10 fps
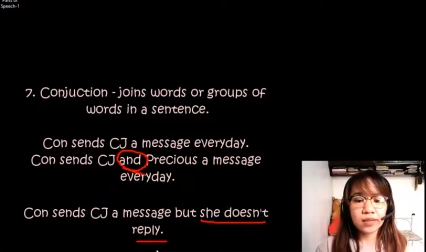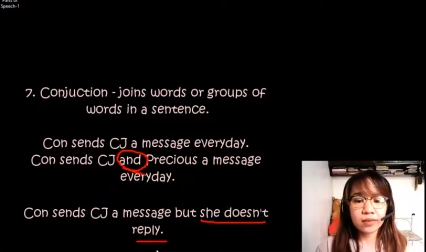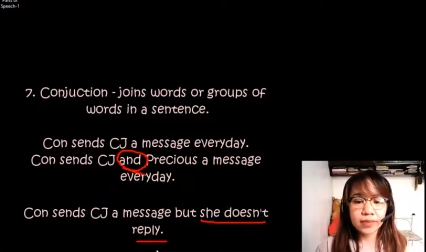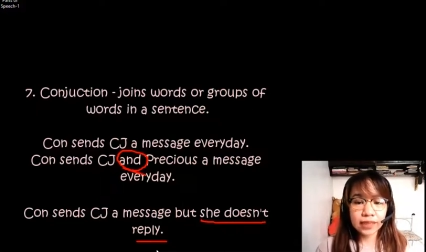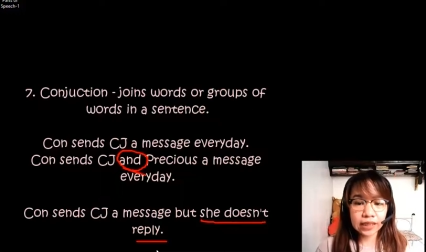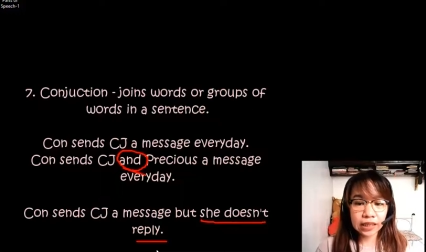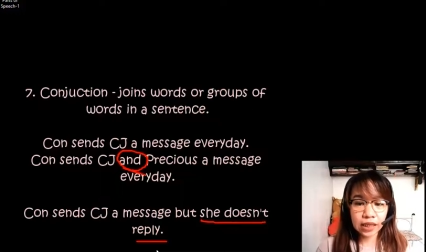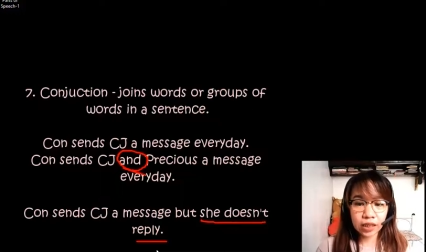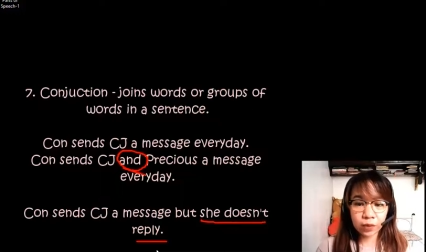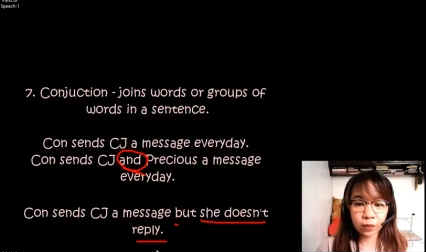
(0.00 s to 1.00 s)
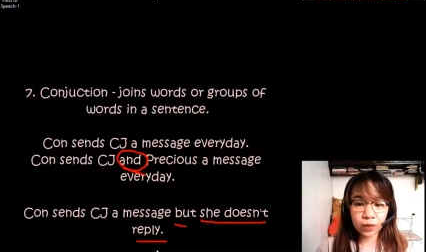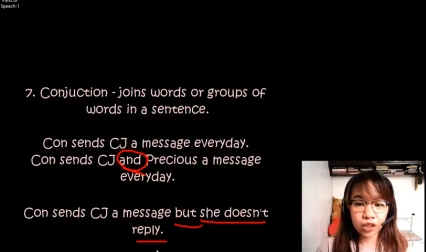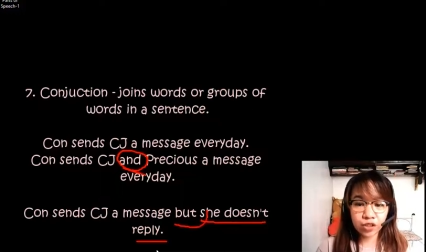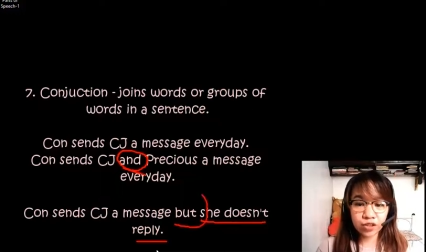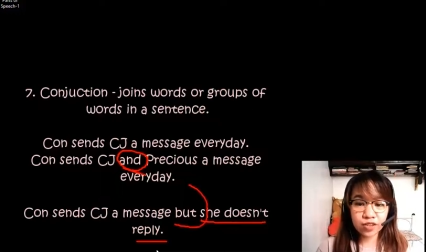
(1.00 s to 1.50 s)
But we
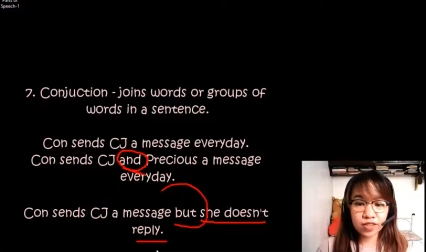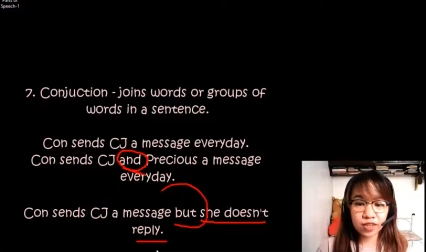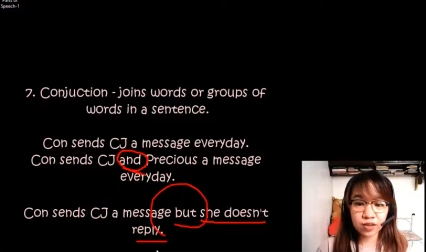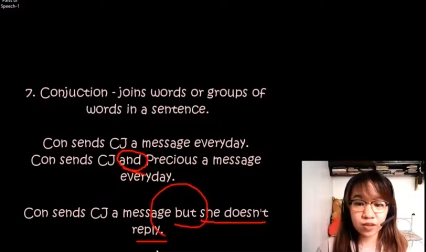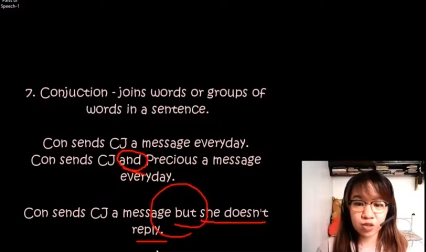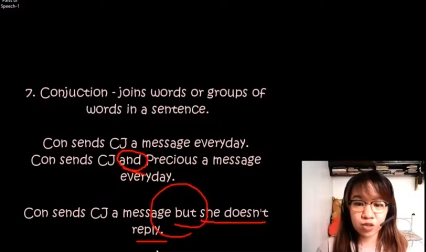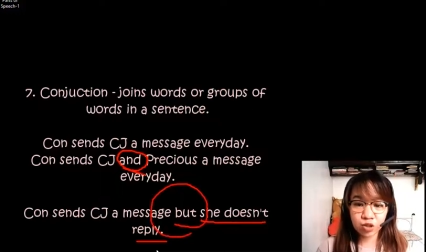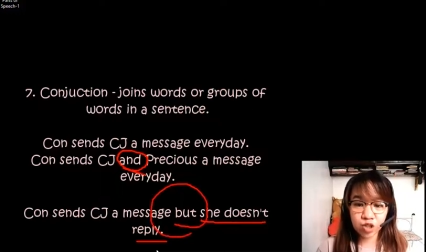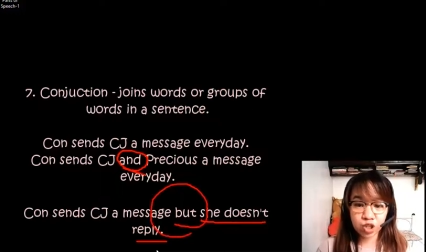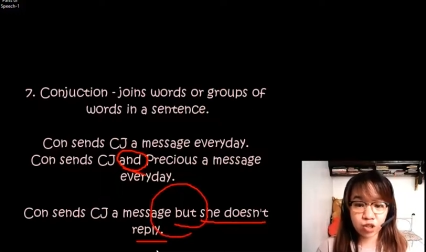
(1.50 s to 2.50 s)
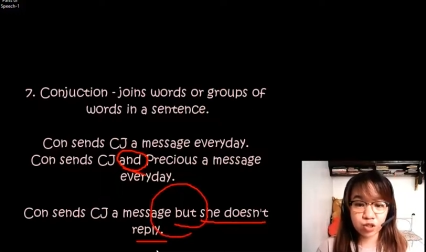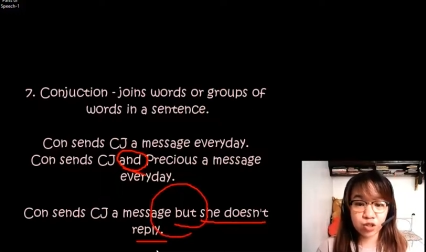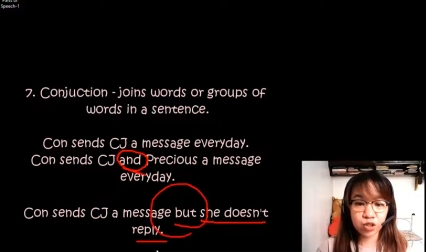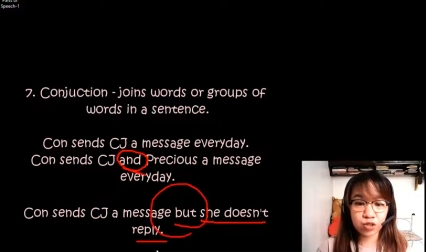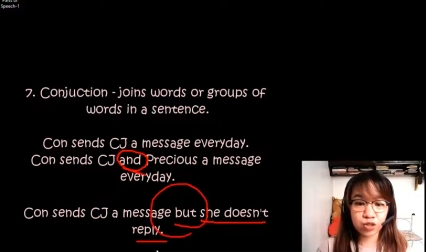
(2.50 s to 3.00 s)
use a conjunction
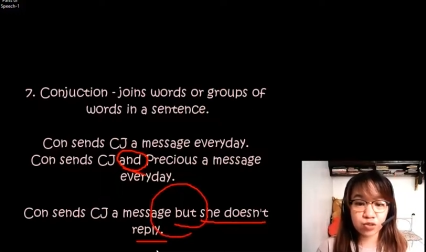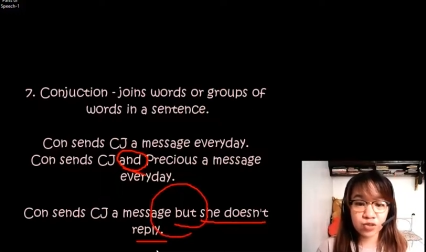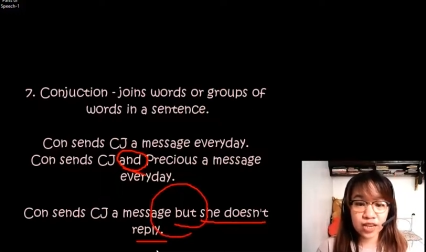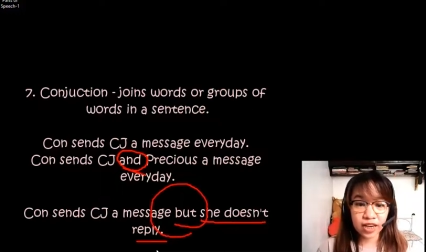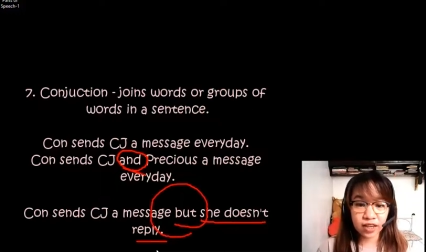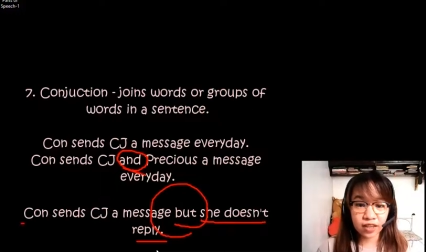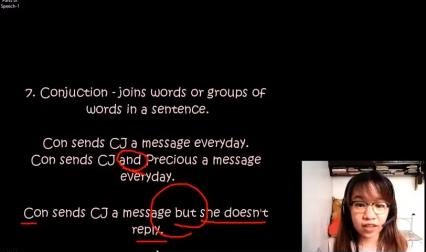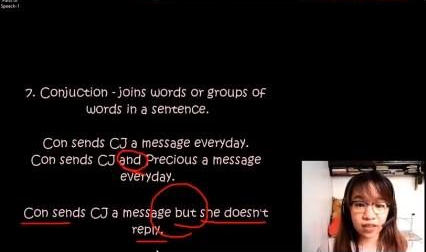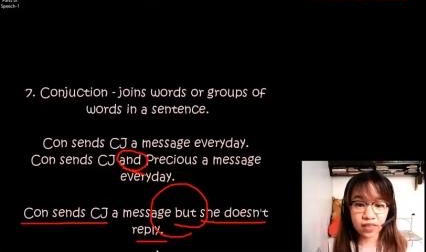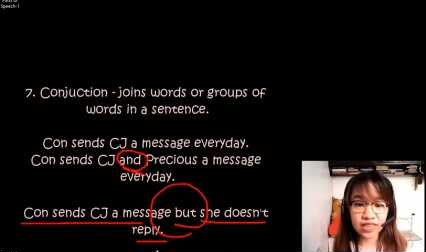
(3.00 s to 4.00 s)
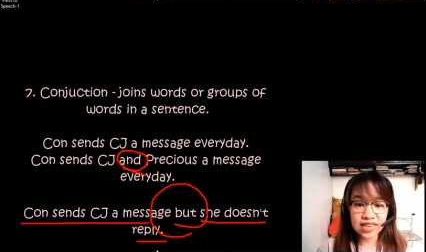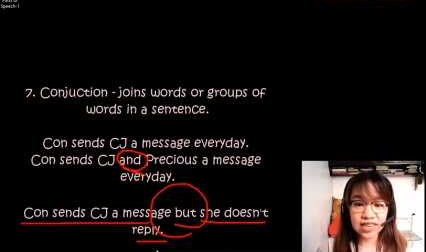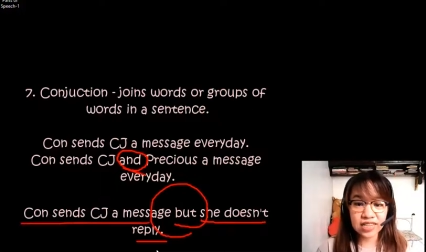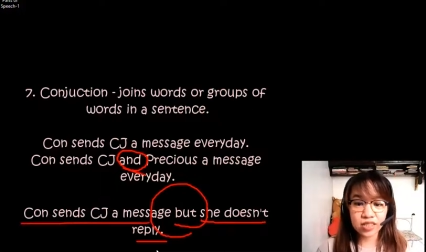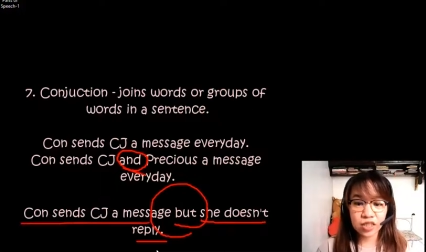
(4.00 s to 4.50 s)
to connect
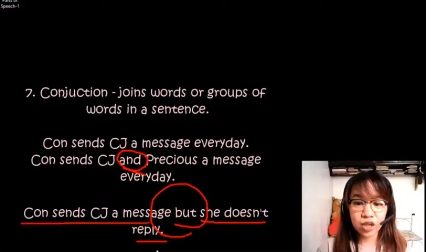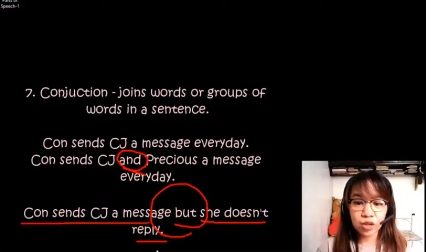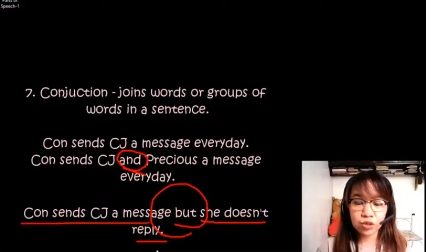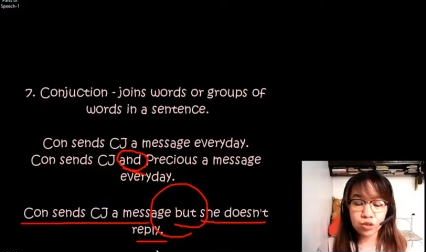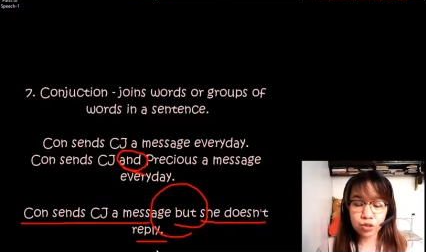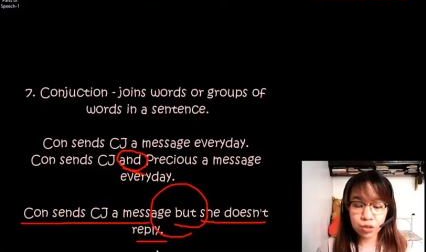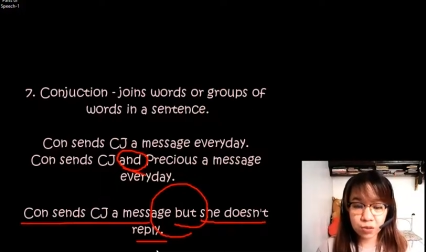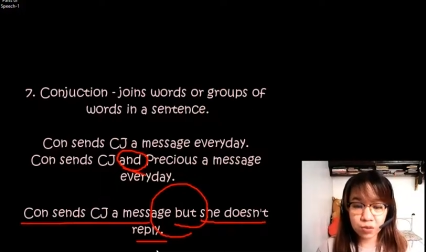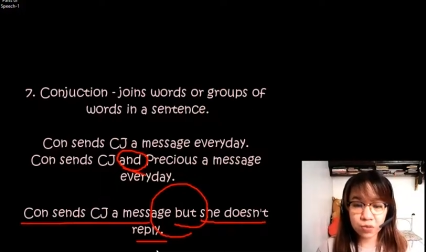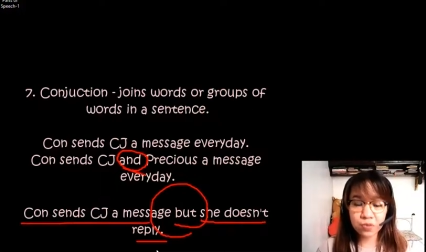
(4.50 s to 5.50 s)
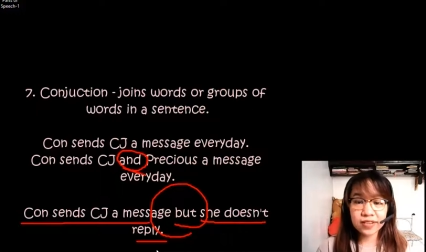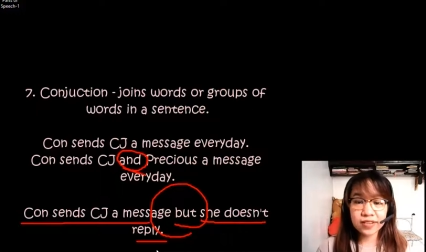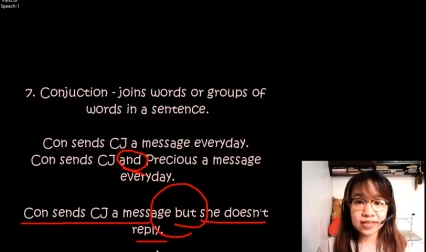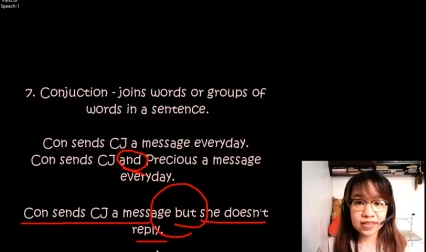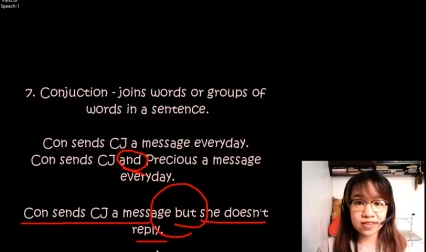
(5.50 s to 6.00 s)
these two
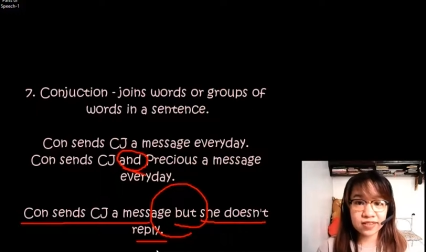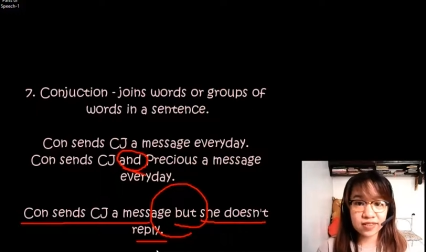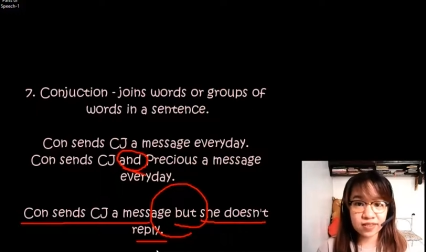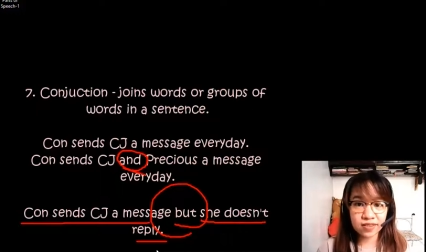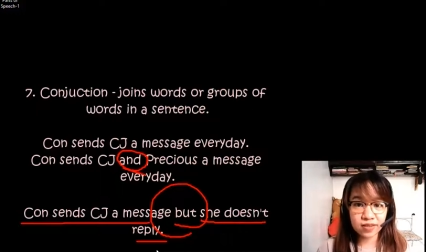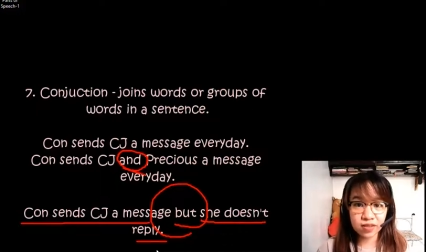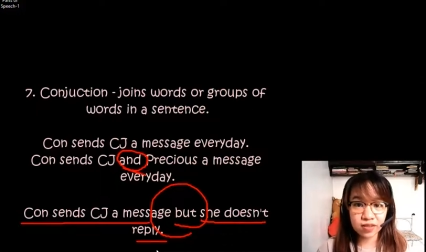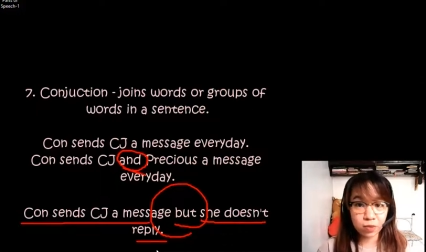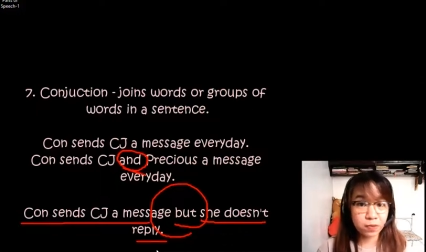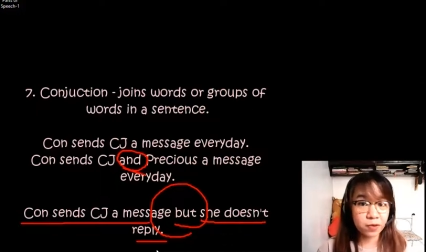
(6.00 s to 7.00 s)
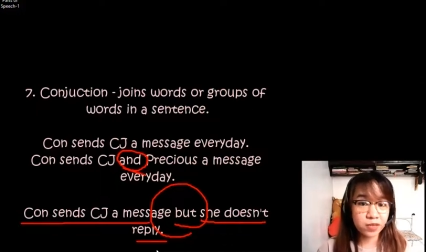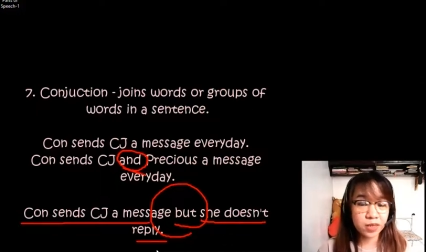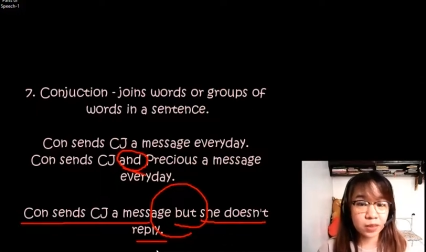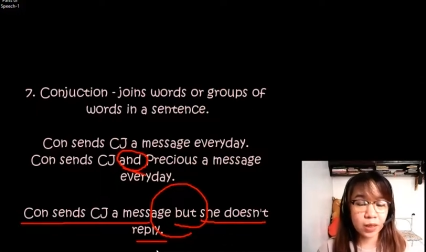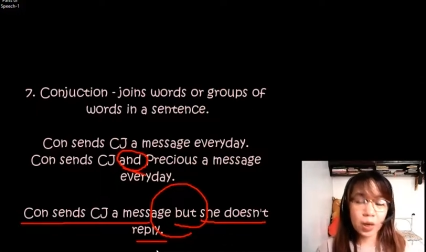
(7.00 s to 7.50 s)
sentences,
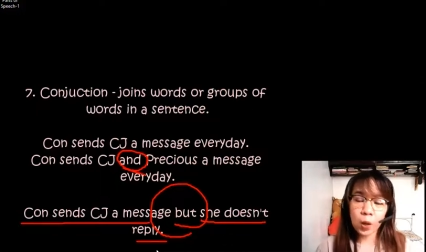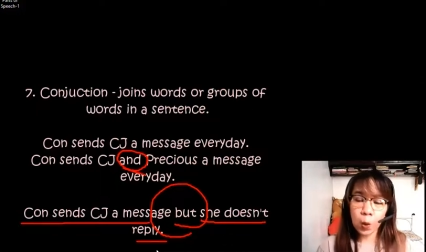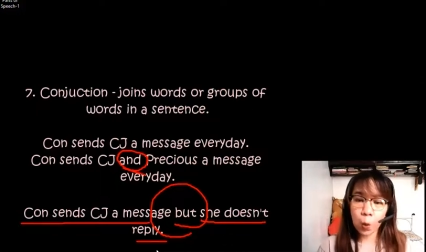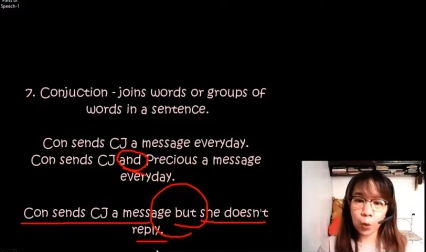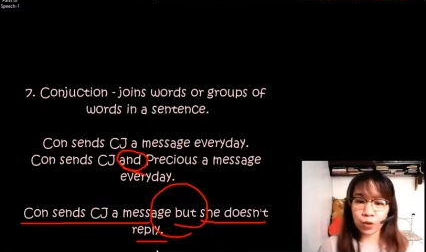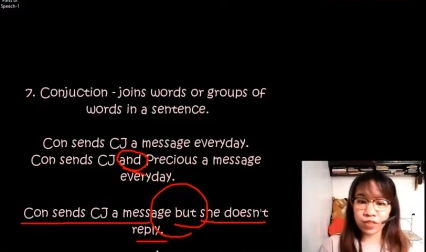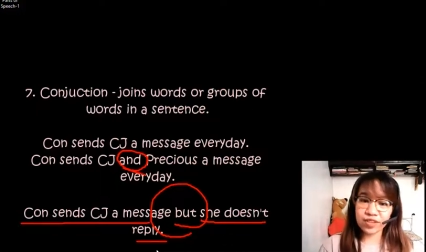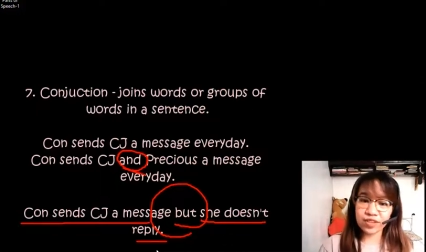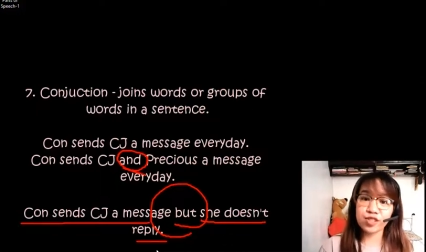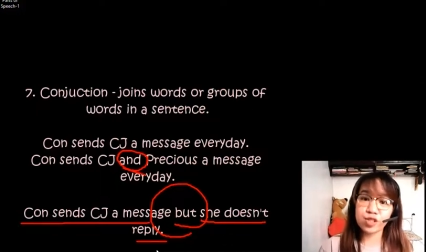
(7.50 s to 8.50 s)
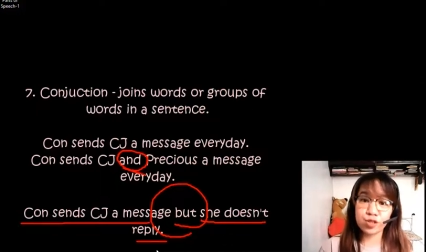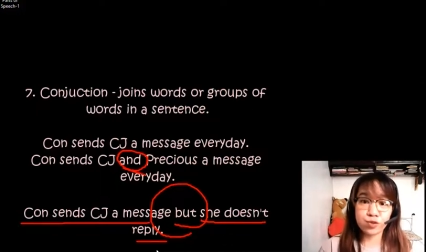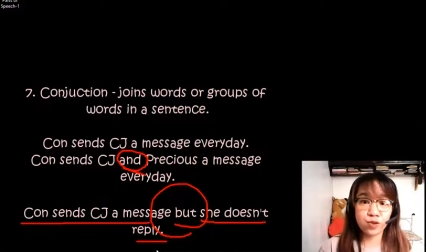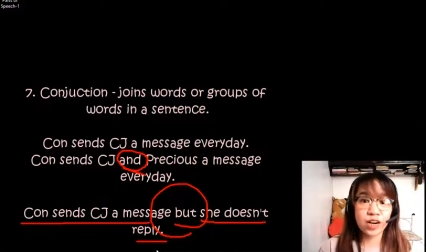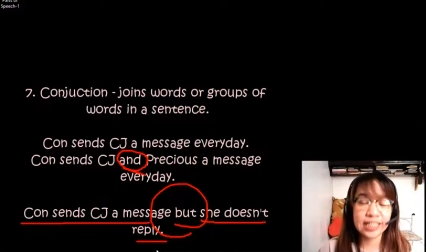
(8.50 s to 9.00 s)
supposedly, or these
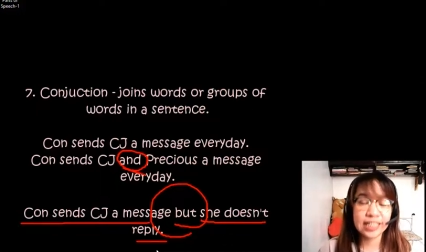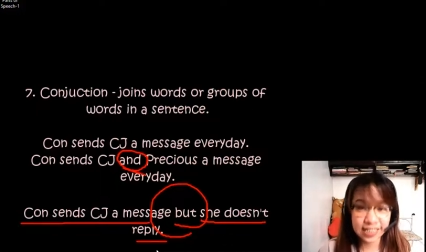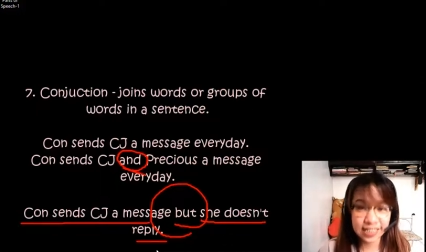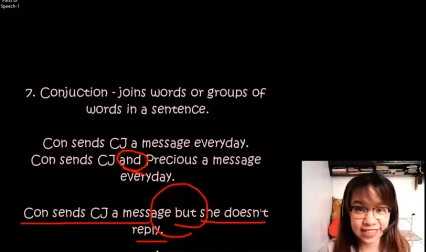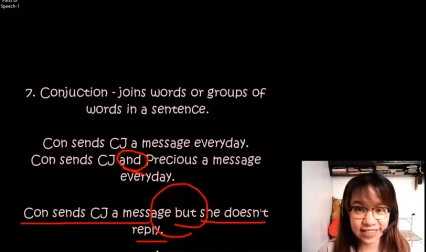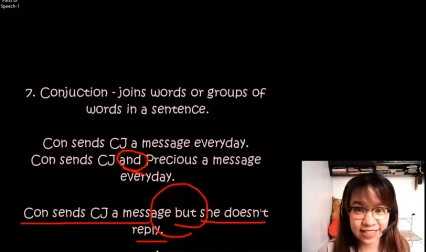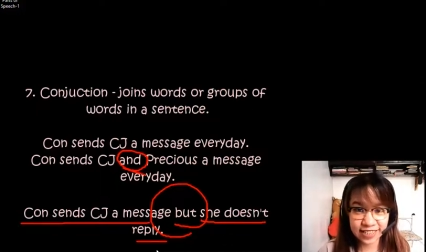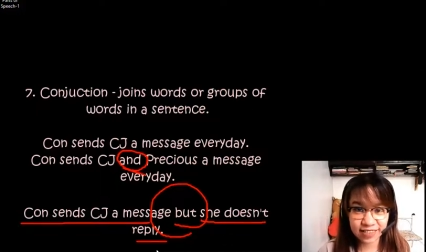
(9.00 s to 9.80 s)
two ideas,